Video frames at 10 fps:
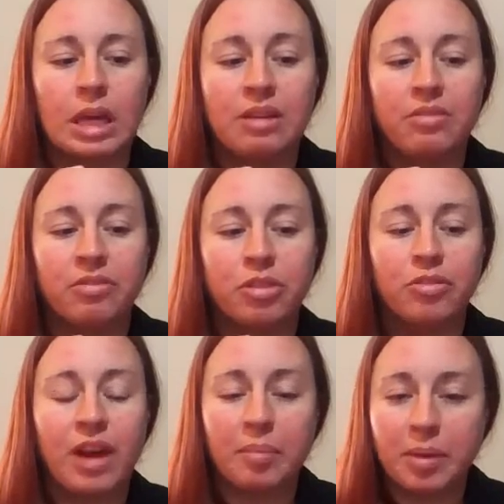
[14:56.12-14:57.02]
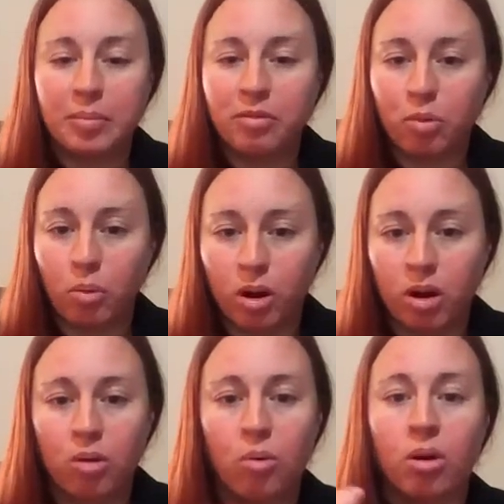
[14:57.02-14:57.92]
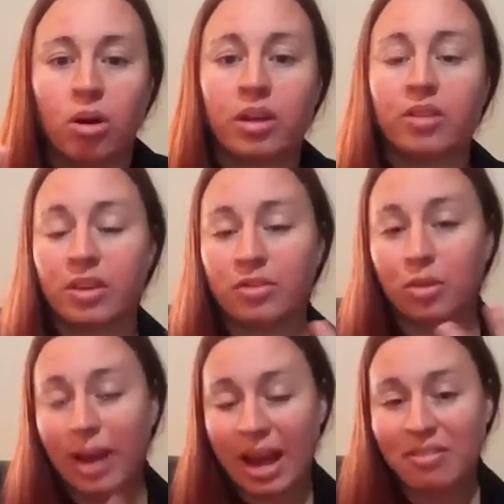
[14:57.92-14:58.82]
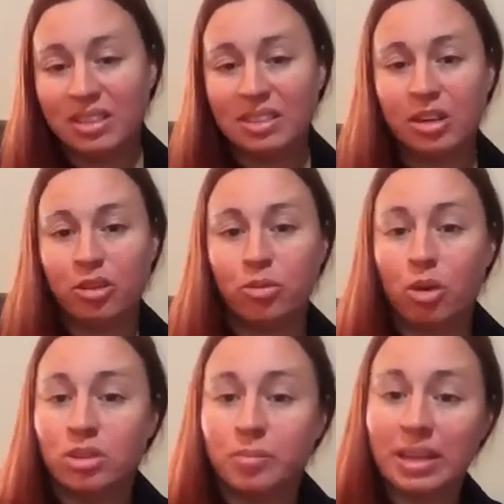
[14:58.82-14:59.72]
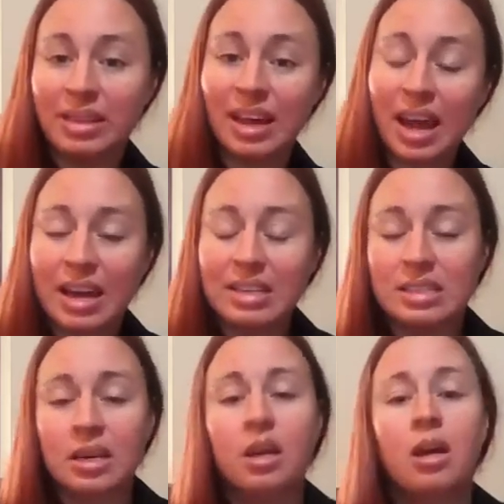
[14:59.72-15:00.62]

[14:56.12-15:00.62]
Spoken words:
If you've had me before, or even if you haven't and you know somebody that has,